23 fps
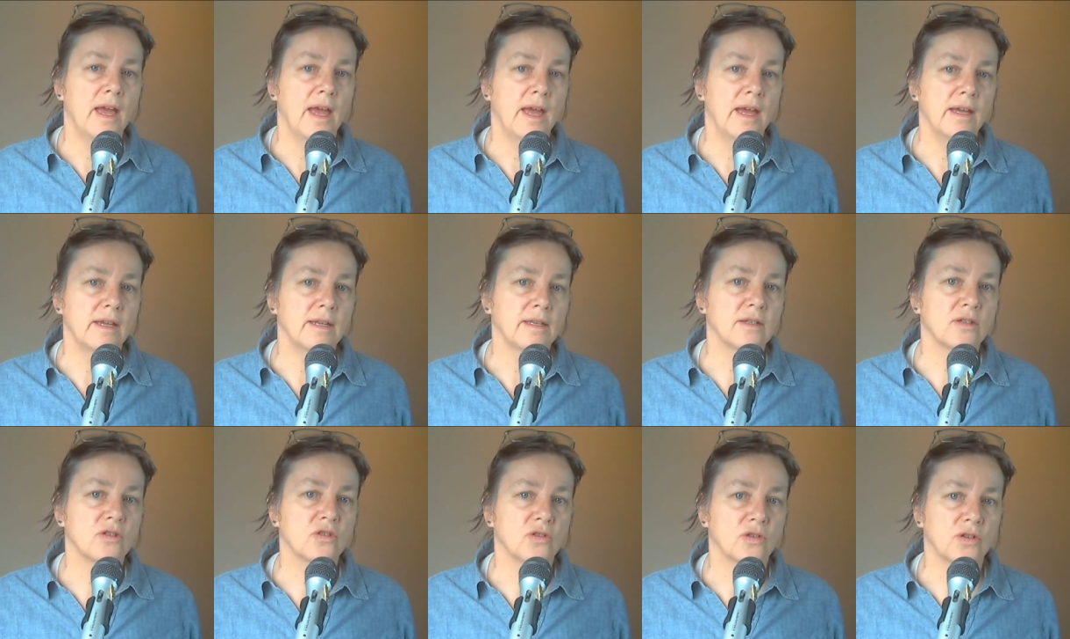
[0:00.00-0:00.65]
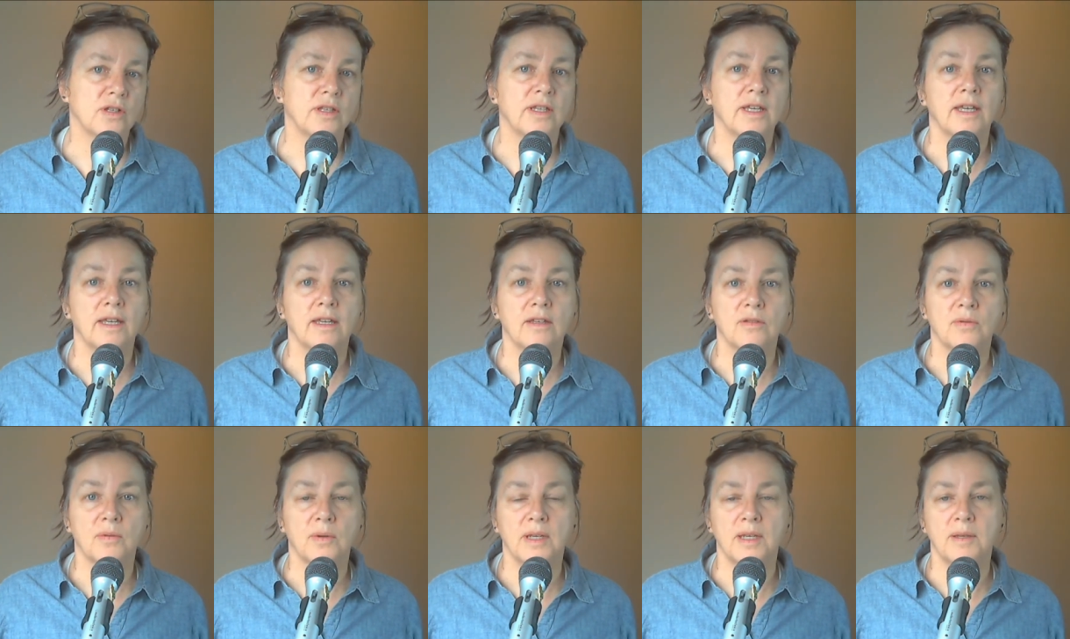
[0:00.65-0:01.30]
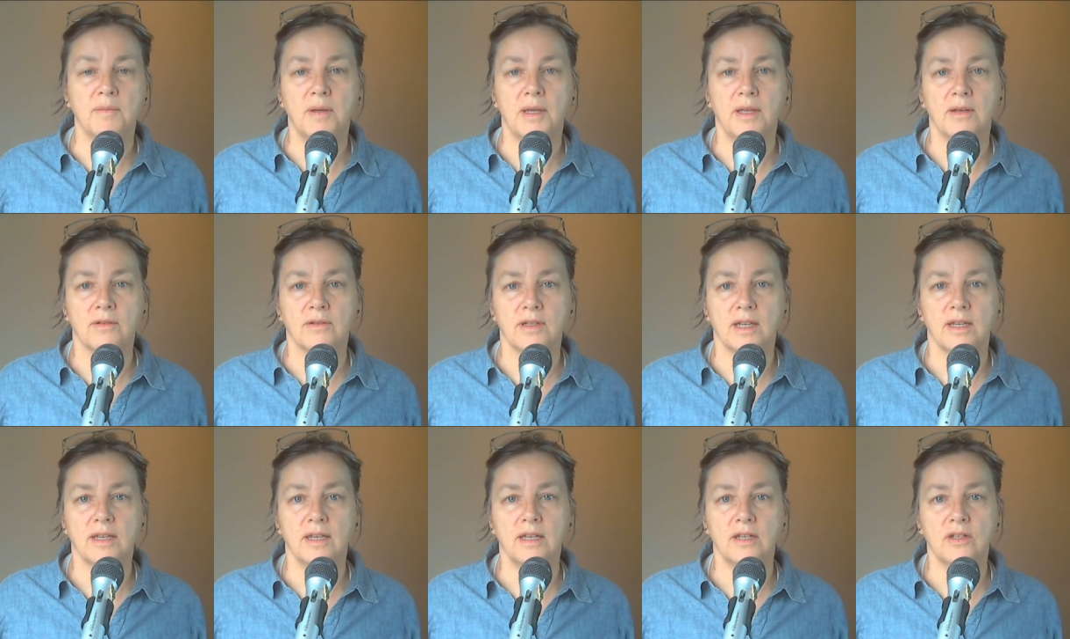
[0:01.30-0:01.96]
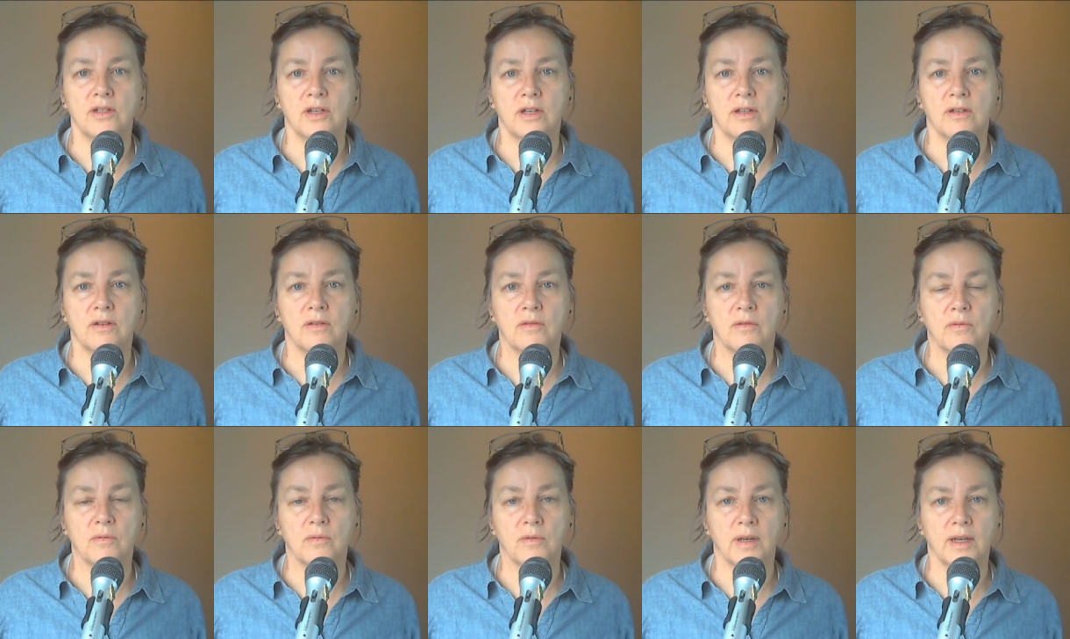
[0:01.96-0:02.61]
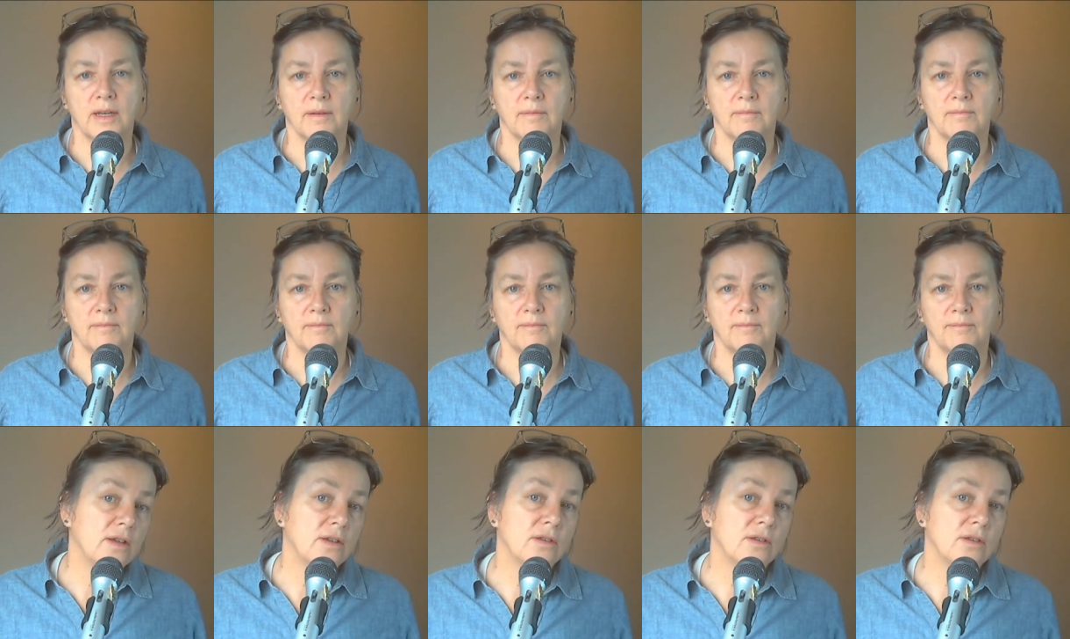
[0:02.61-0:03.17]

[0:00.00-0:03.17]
and circling 20 meters at each end of the ring.